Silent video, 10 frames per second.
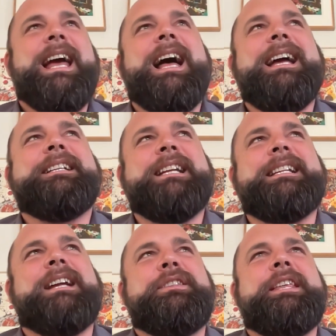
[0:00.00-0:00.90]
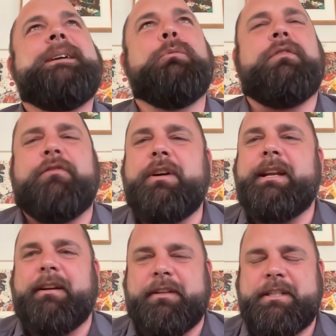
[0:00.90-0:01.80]
Yeah, it's I think more
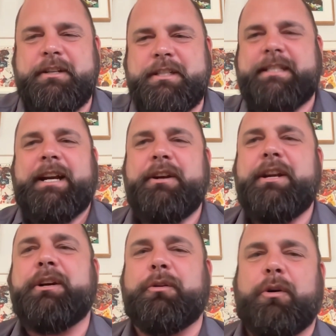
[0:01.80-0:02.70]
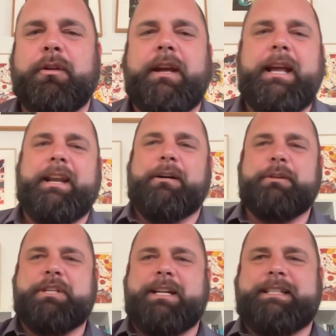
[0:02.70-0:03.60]
foothills. There's this area called Olahena,
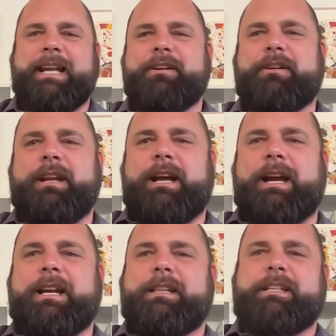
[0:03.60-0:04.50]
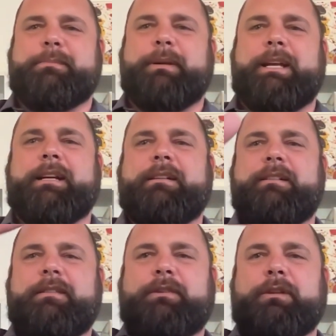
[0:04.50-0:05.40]
which has 8 or 9 of these big,
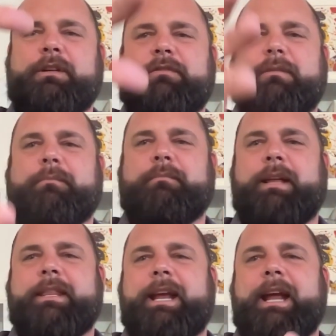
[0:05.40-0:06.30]
if you look from the